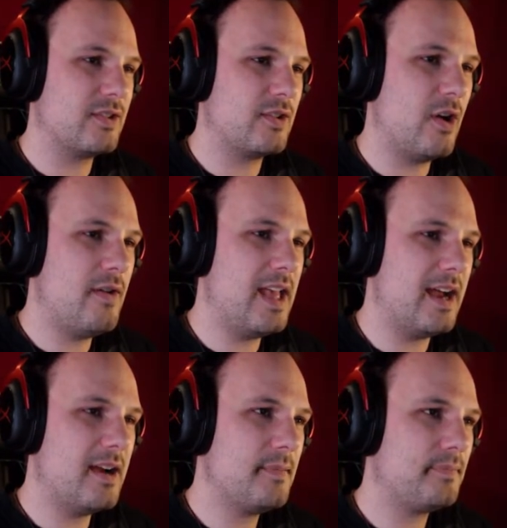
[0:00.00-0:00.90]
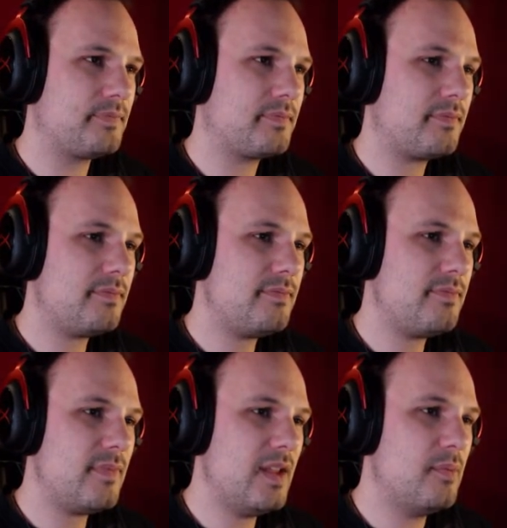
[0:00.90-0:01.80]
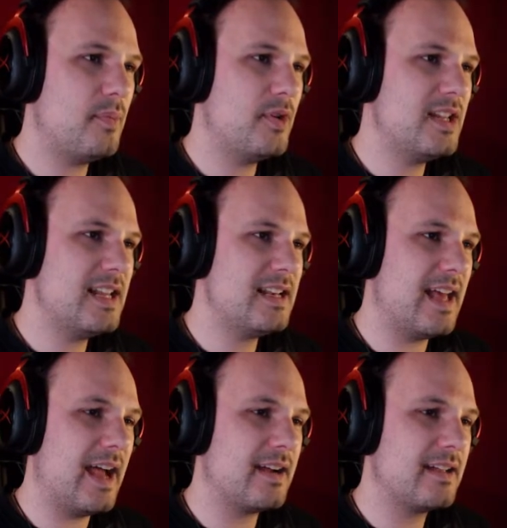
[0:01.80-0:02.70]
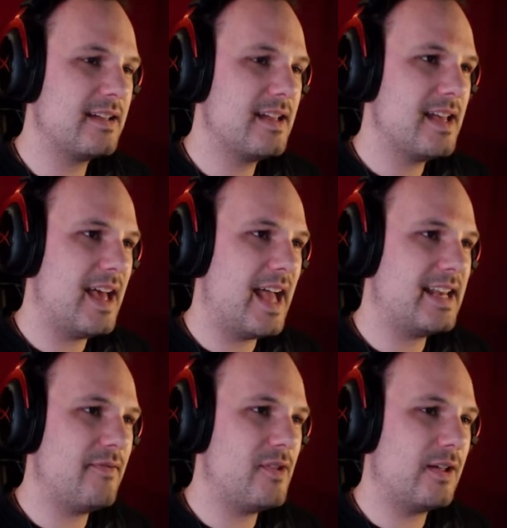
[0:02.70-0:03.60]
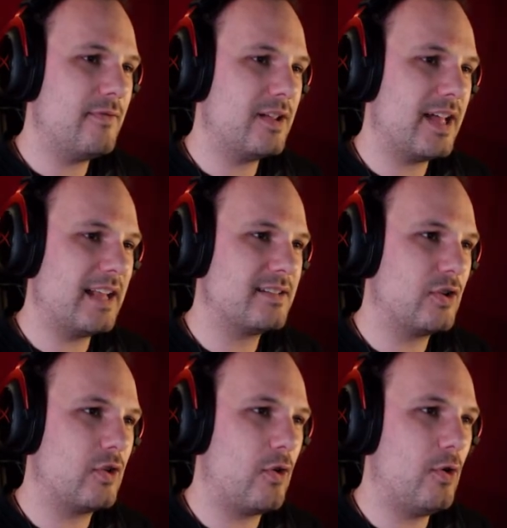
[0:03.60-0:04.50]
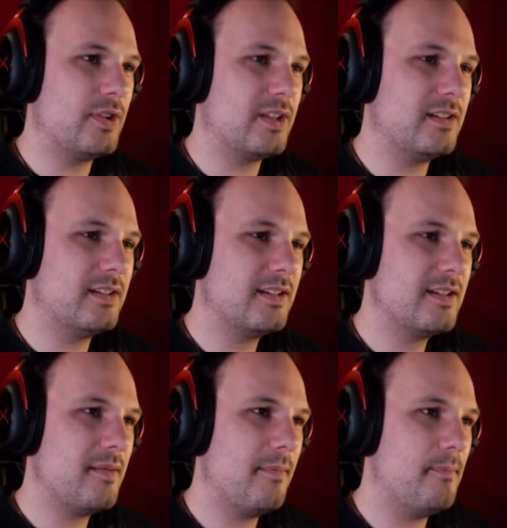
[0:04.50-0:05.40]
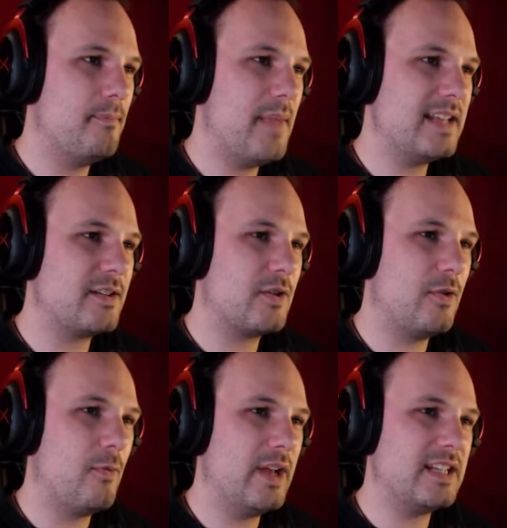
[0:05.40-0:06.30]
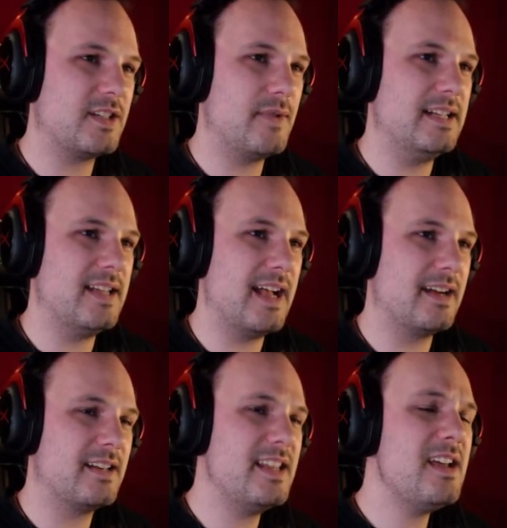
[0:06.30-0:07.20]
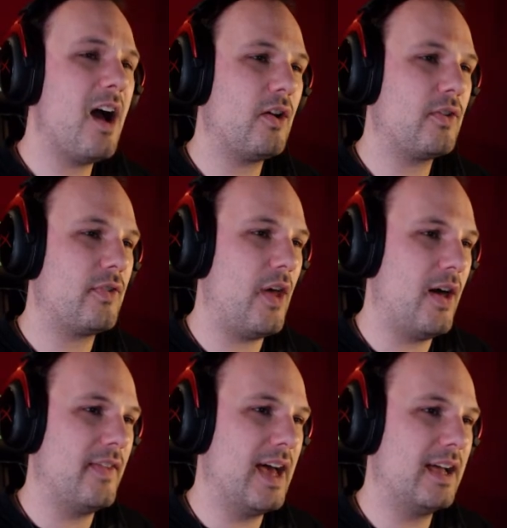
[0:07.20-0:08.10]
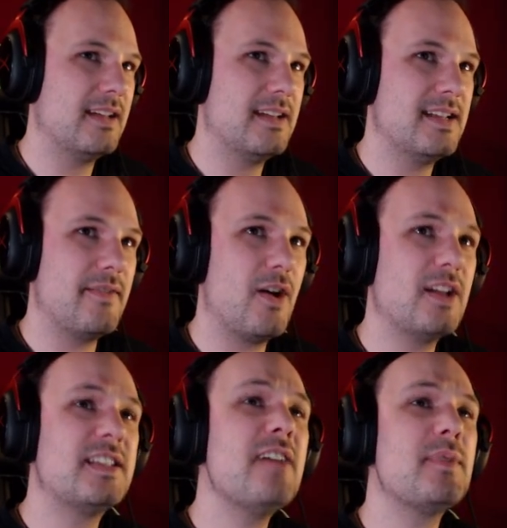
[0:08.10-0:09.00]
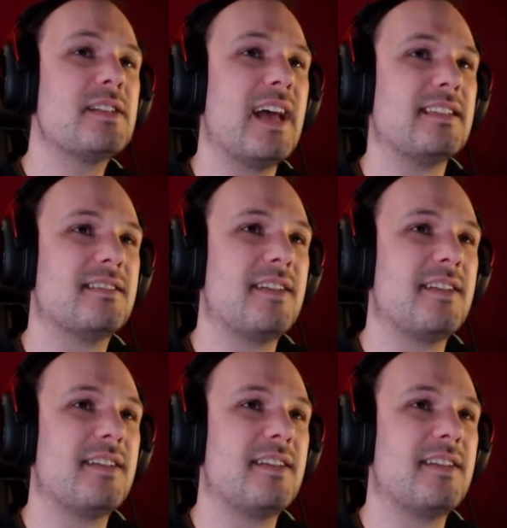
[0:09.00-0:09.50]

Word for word: just go here, put it in there, and then we'll get the golden magical witchery dagger. The Arthana. There we go. Achievement get.